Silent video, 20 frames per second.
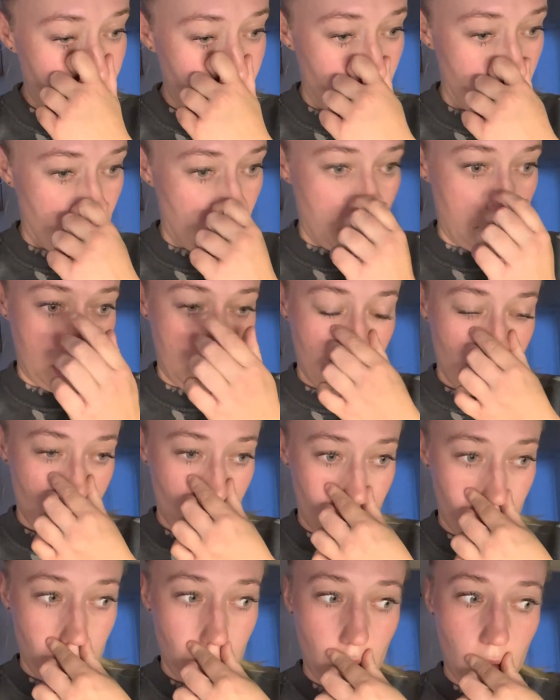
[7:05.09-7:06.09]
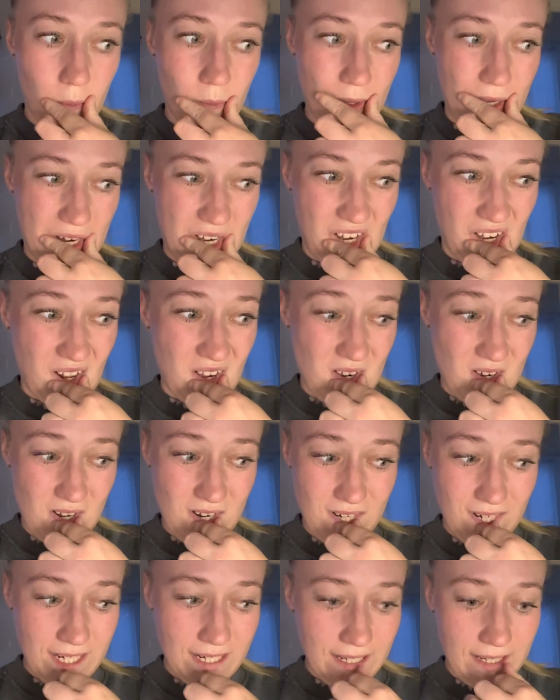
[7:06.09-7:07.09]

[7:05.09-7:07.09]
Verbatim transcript: which is not bad at all